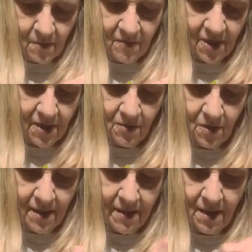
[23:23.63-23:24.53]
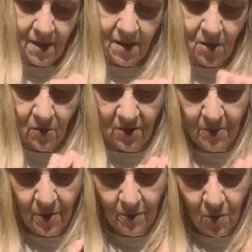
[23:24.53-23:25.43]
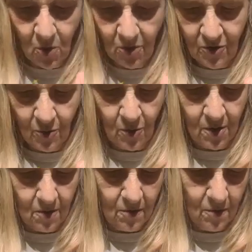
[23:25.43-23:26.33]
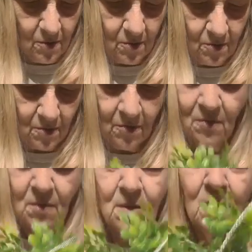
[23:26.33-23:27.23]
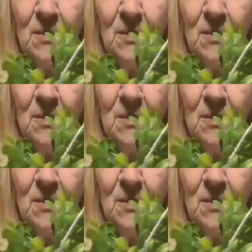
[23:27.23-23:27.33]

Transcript: If I don't like it, I could always put moss on it.